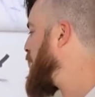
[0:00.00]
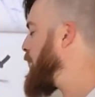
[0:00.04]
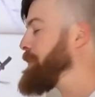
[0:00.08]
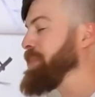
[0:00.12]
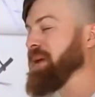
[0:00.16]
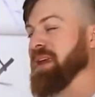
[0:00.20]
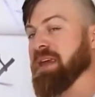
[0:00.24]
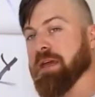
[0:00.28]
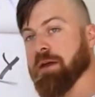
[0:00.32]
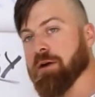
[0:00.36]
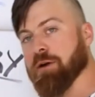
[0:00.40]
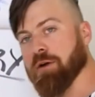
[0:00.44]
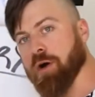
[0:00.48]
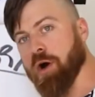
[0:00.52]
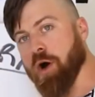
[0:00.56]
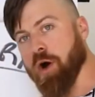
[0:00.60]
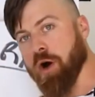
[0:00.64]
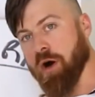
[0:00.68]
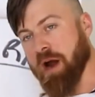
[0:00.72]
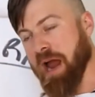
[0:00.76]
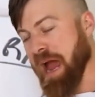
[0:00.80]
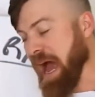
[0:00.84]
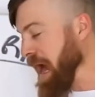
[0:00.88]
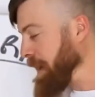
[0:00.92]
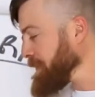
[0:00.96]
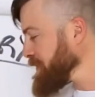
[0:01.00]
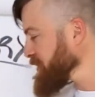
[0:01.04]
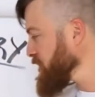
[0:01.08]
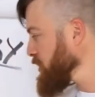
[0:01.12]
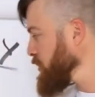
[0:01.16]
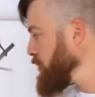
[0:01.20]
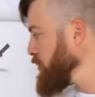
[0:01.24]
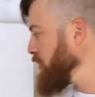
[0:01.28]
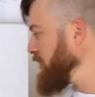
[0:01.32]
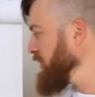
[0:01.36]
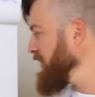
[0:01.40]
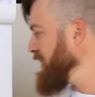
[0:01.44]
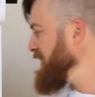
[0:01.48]
up here are
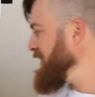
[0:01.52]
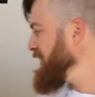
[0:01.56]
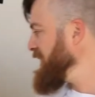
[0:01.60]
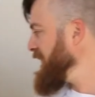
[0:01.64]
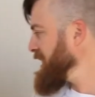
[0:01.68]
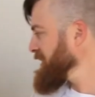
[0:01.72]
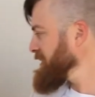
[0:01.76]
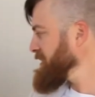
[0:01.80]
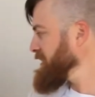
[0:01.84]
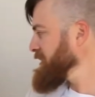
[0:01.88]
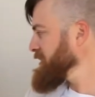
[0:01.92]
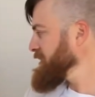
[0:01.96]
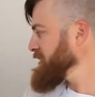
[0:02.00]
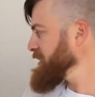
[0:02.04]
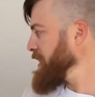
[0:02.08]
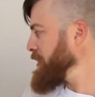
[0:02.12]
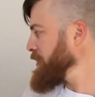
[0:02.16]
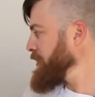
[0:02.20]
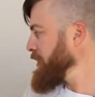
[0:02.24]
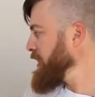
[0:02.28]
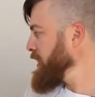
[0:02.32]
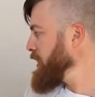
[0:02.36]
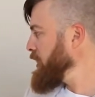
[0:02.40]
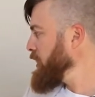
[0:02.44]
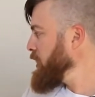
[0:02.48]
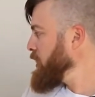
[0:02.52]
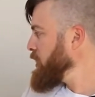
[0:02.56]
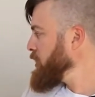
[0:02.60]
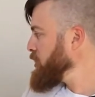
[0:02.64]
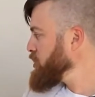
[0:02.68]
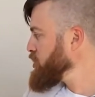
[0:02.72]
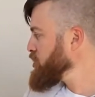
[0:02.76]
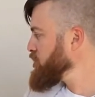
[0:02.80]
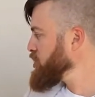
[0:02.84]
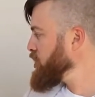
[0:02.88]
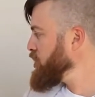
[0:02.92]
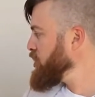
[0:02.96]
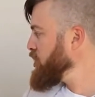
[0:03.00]
absolutely necessary
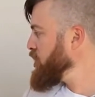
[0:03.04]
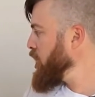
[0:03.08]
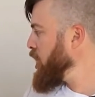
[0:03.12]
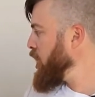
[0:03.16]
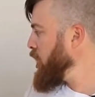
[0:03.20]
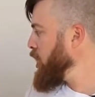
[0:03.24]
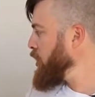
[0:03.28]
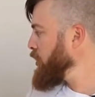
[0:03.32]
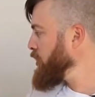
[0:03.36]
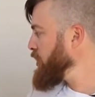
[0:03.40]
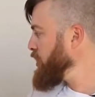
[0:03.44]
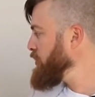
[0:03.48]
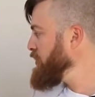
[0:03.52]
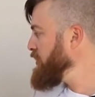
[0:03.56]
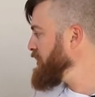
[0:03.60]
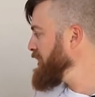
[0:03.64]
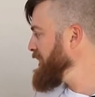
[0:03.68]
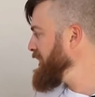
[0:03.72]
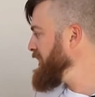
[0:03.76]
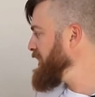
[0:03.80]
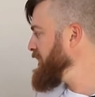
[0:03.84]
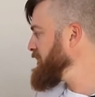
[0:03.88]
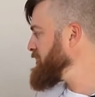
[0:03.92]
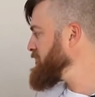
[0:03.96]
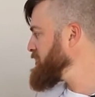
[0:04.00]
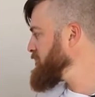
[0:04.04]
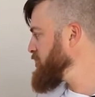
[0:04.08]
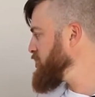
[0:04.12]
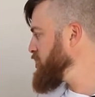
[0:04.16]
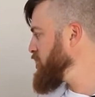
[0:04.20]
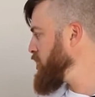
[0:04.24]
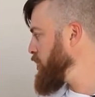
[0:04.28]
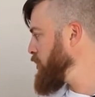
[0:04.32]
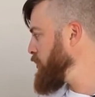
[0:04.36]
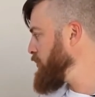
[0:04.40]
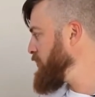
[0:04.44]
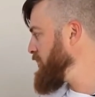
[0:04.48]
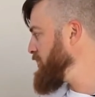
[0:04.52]
to know. You need to
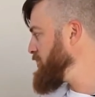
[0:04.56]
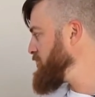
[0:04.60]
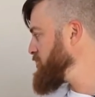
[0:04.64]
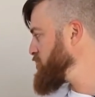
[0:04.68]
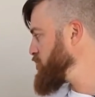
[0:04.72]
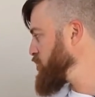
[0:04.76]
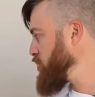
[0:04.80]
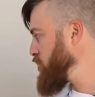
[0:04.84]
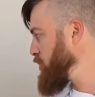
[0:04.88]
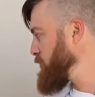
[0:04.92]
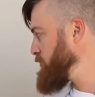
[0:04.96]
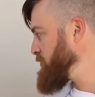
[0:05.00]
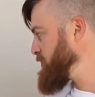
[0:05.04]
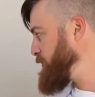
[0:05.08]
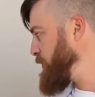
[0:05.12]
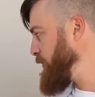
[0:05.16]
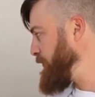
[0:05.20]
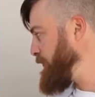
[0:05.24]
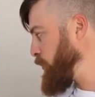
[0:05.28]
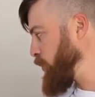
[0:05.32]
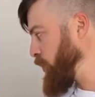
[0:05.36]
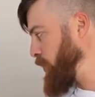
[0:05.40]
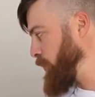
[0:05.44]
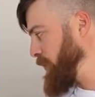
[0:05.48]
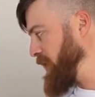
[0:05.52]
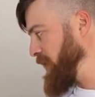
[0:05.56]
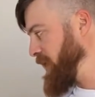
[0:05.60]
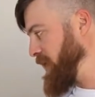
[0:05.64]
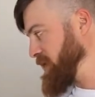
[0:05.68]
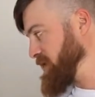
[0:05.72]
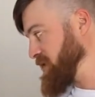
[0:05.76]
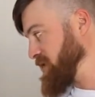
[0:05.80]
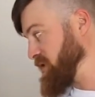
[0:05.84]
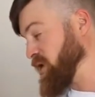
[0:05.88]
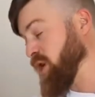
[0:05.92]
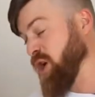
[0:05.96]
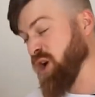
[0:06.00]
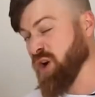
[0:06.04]
know these terms before we get
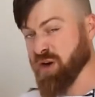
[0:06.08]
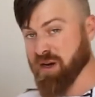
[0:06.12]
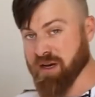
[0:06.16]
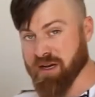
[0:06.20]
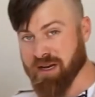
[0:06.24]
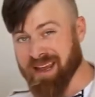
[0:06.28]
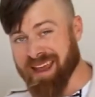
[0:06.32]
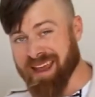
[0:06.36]
started.